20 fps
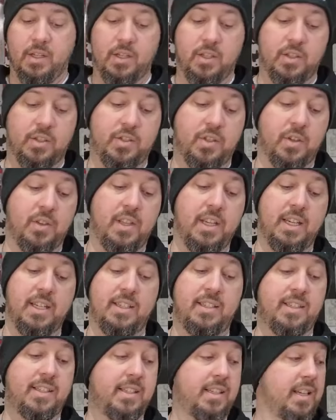So
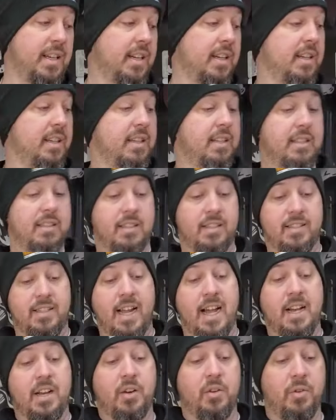this does
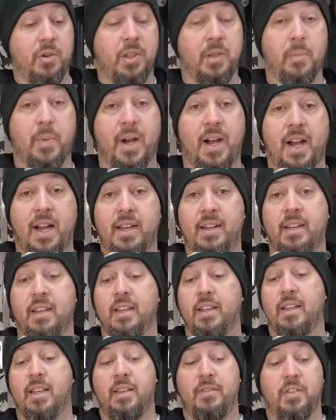not go in the pot,
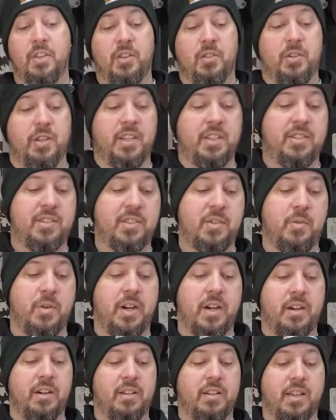even though it is
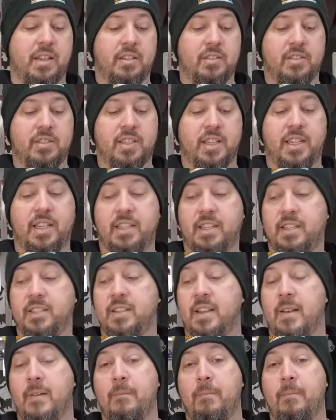square, it kind of looks like it does.